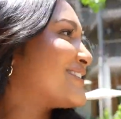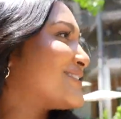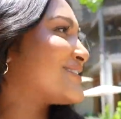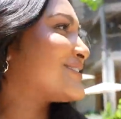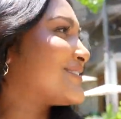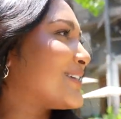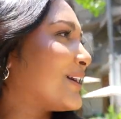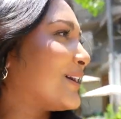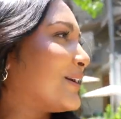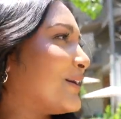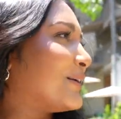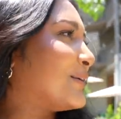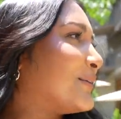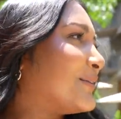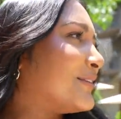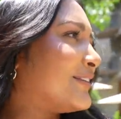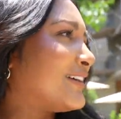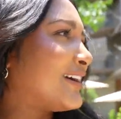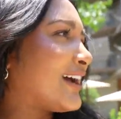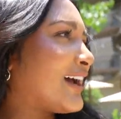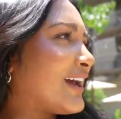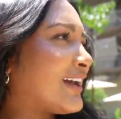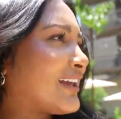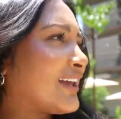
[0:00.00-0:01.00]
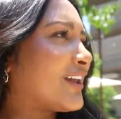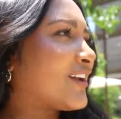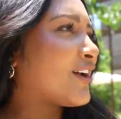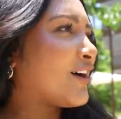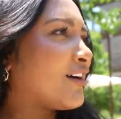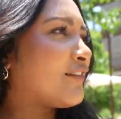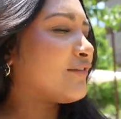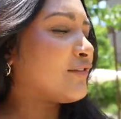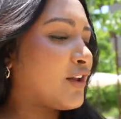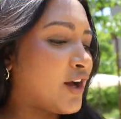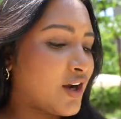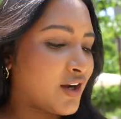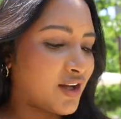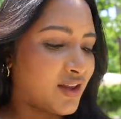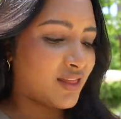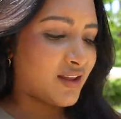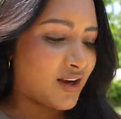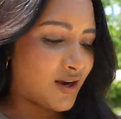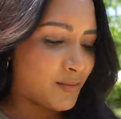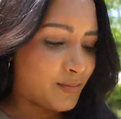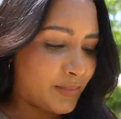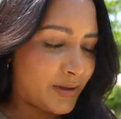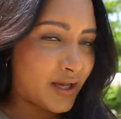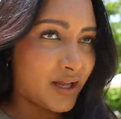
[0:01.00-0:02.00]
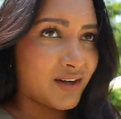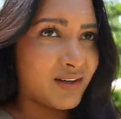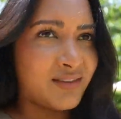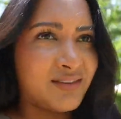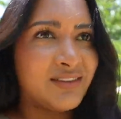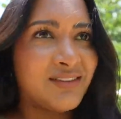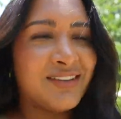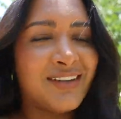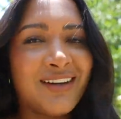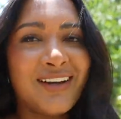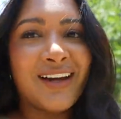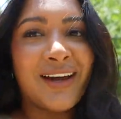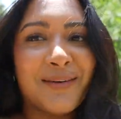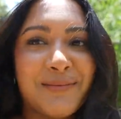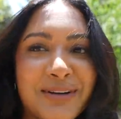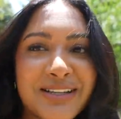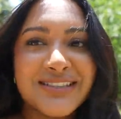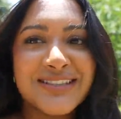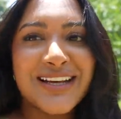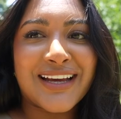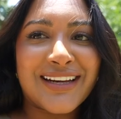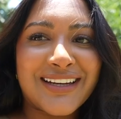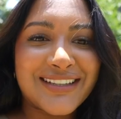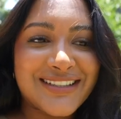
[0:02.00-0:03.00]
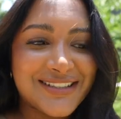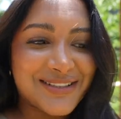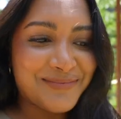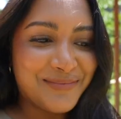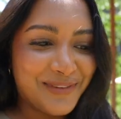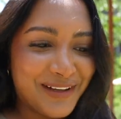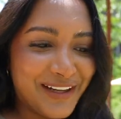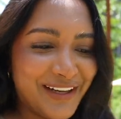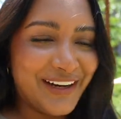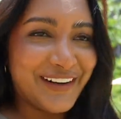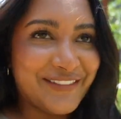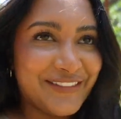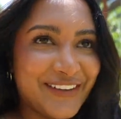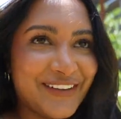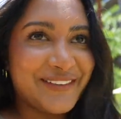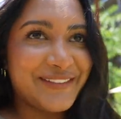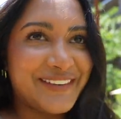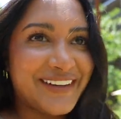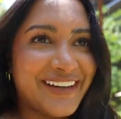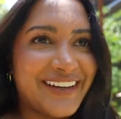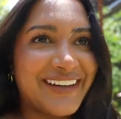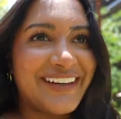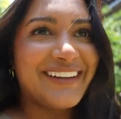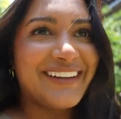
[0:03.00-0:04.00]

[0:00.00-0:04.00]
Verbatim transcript: So I cannot vlog in there, but I'm excited to meet everyone.